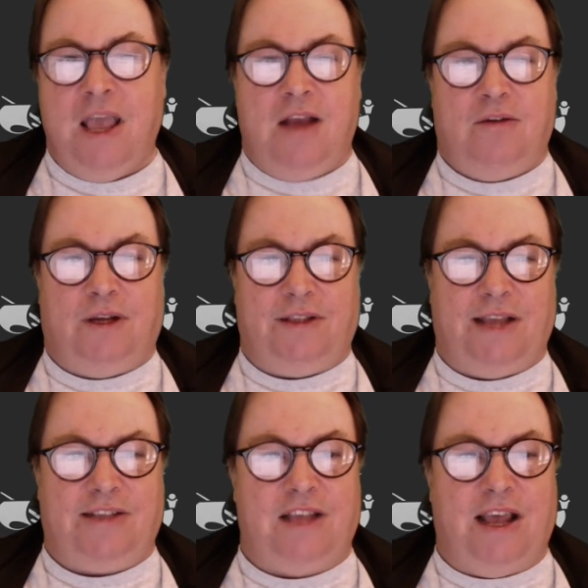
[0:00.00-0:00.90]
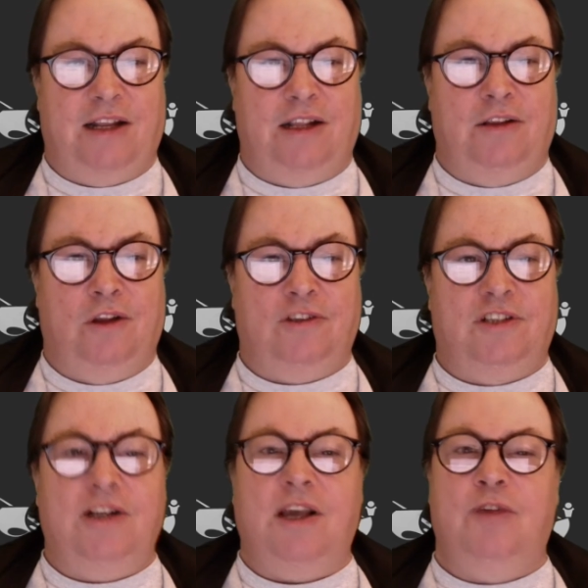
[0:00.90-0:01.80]
Right, that's that little lot
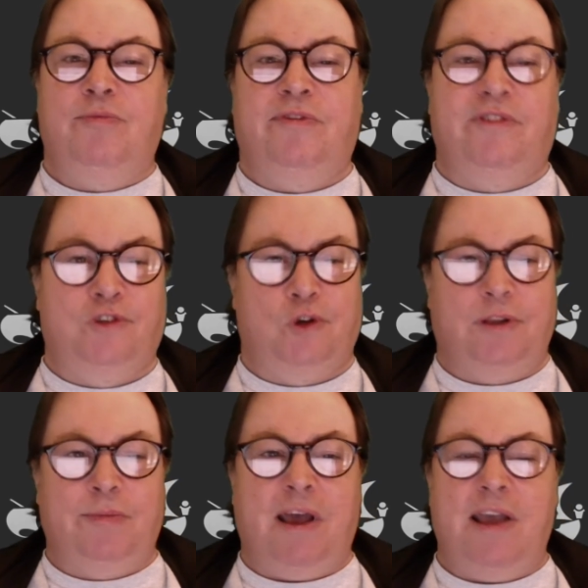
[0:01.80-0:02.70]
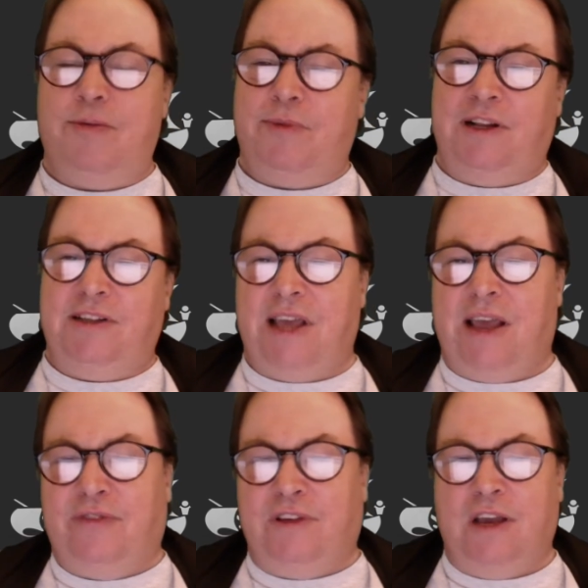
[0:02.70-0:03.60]
done. I hope you've enjoyed them. I hope you'd like to
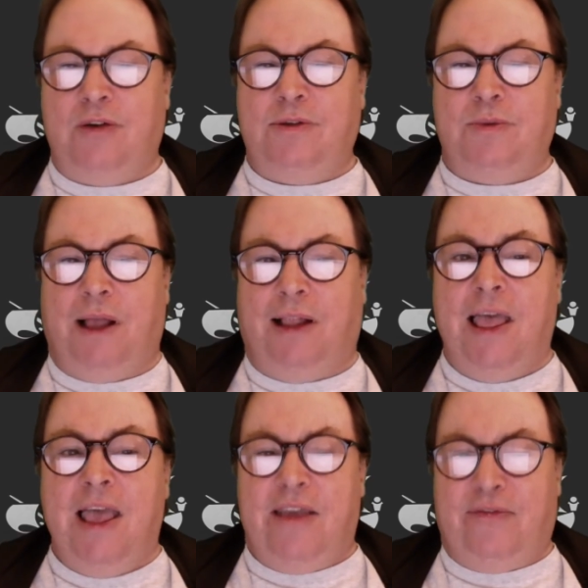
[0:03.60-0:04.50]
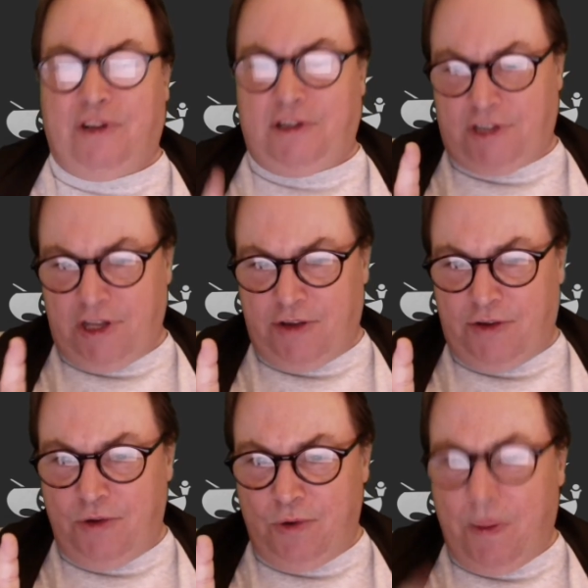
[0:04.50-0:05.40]
have a go as well. If you
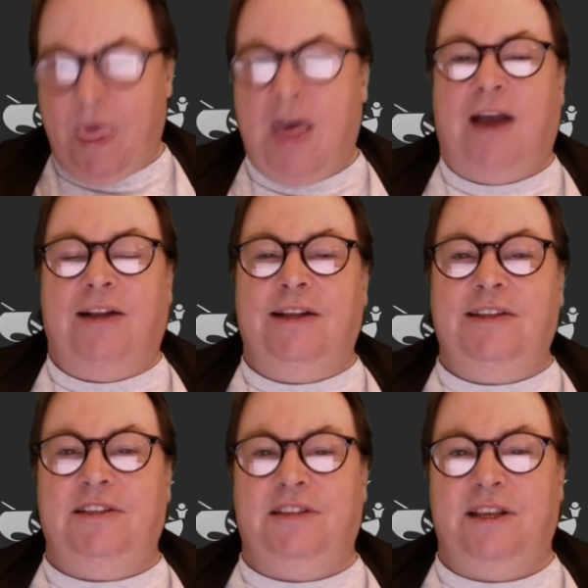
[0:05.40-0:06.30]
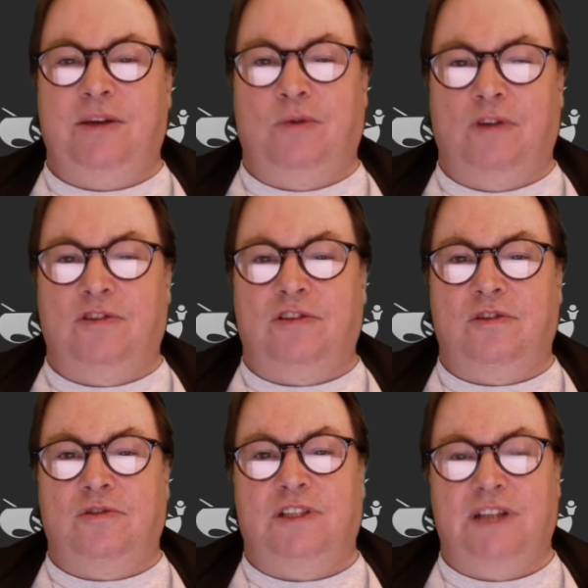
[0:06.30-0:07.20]
do, I need to see your answers
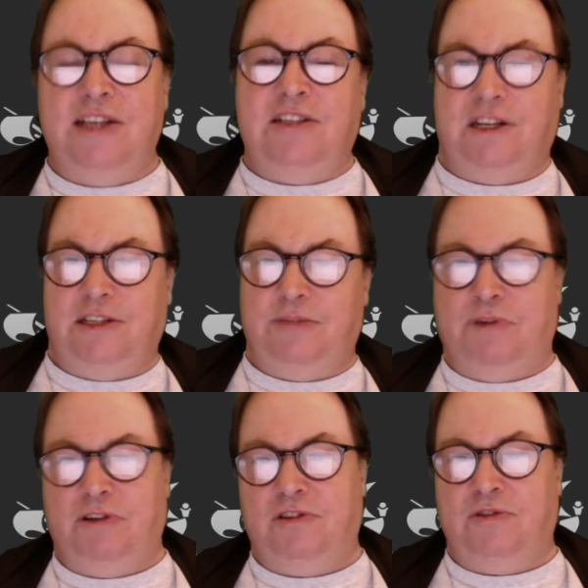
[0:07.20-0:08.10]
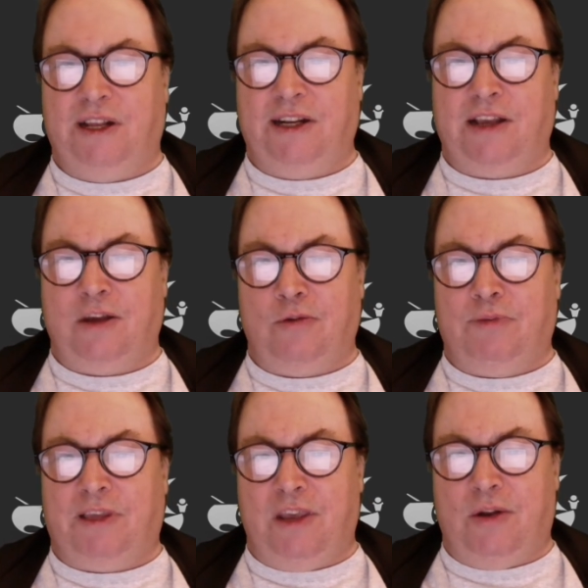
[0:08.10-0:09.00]
on today's teaser post on Nik Nak Old
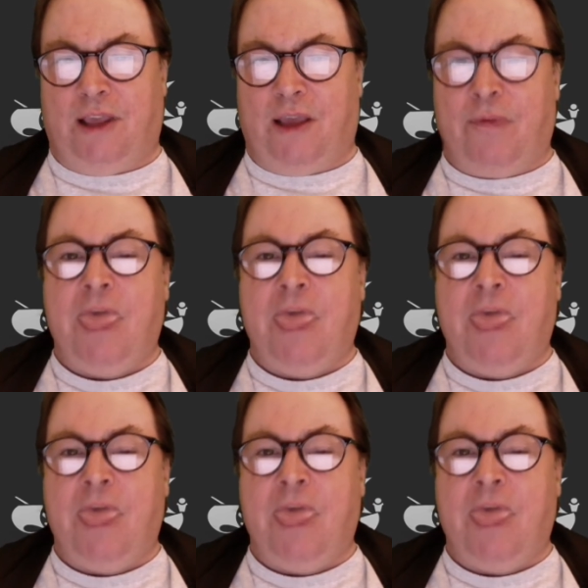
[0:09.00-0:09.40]
Peculiar.